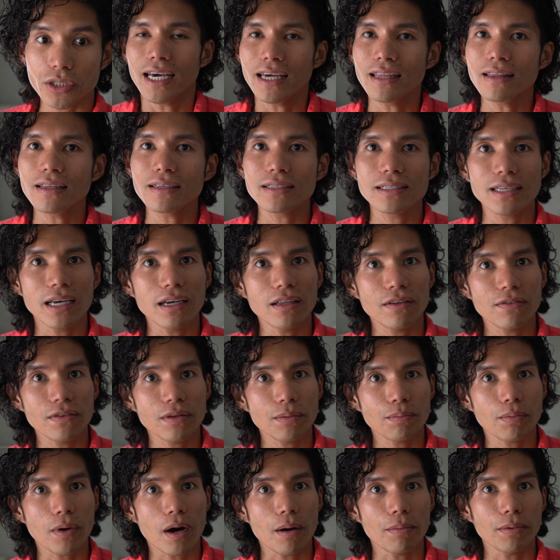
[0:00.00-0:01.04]
in the sale of the
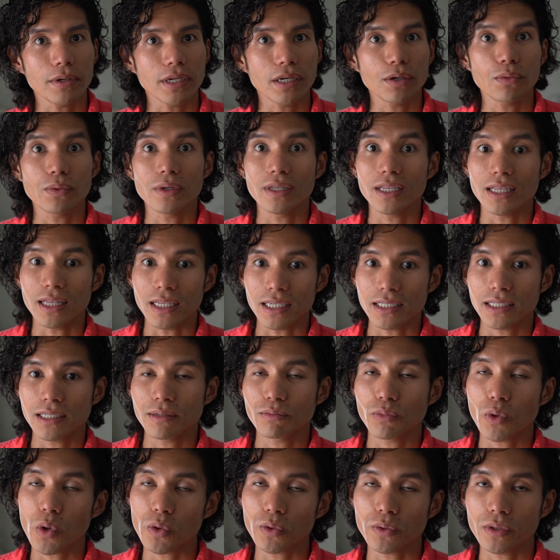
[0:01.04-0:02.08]
property with the listing
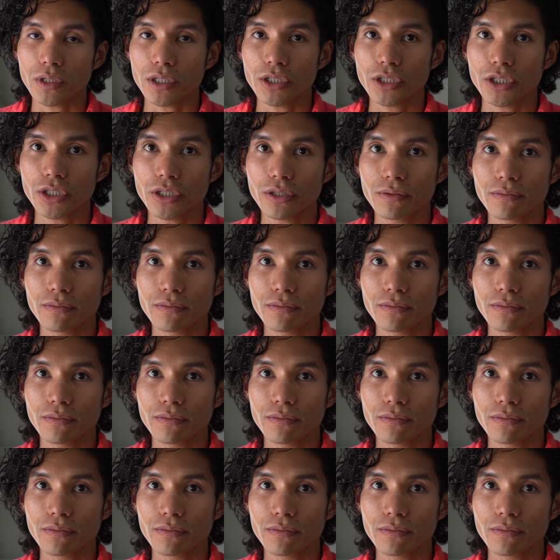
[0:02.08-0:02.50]
brokerage.